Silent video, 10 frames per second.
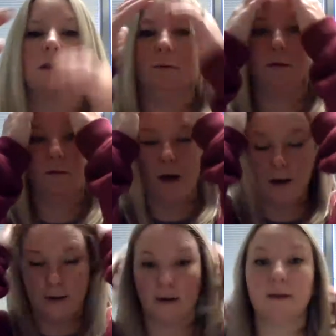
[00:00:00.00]
that we
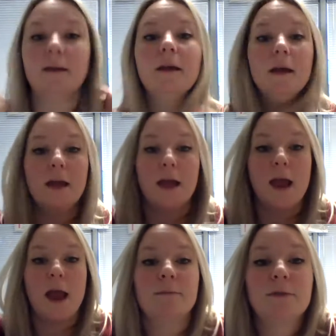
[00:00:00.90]
ride in.
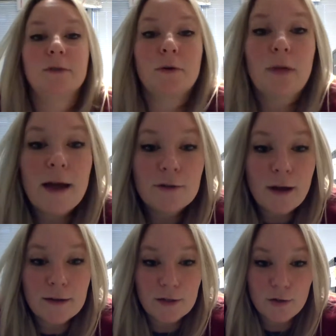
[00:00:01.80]
I'm so glad you
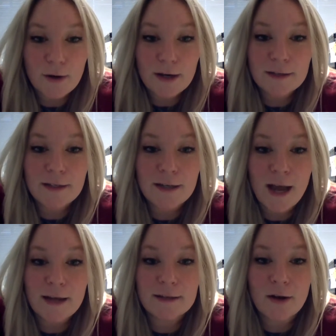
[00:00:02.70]
got to join us
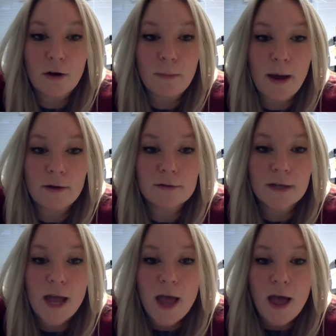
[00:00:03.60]
today to talk
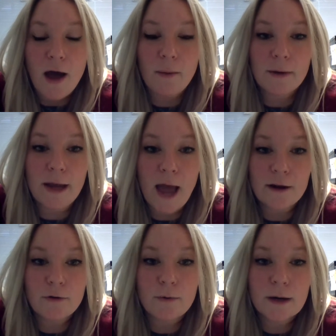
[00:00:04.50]
about
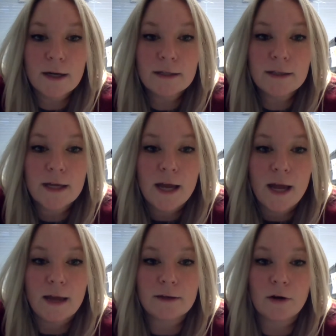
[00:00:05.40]
categories
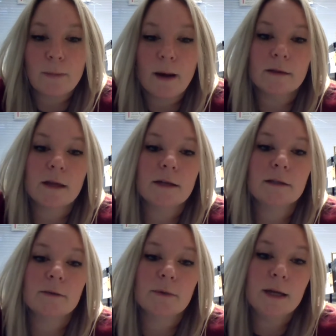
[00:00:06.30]
and talk about
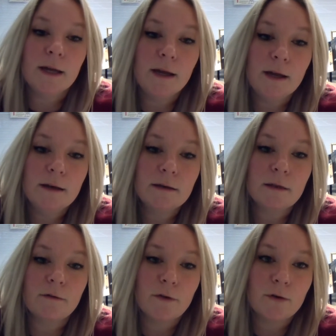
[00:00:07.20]
things that we eat,
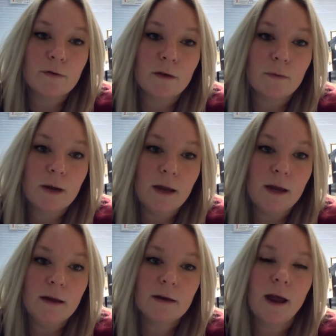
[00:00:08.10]
the foods that we
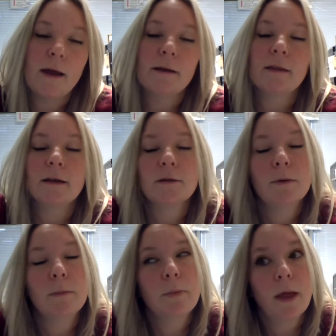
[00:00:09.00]
eat, and things that
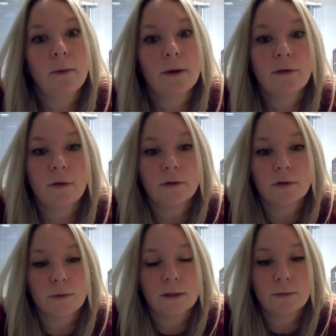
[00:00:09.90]
we play with, all the
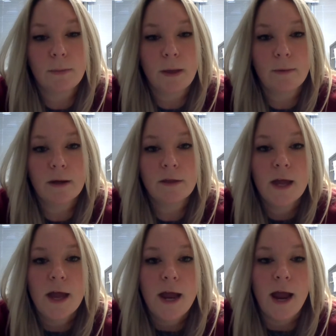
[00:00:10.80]
toys we play with,
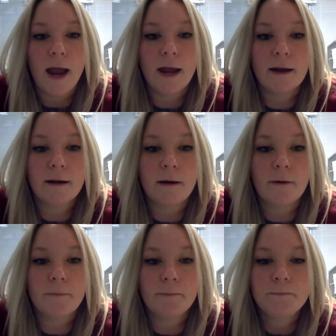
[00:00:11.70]
and
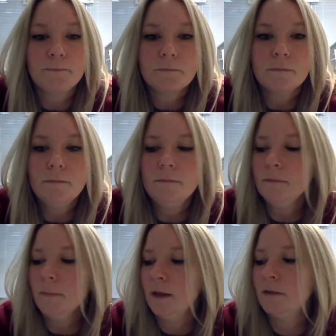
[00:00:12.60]

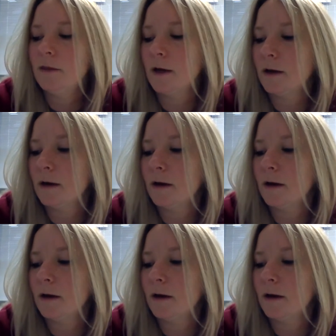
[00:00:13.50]
the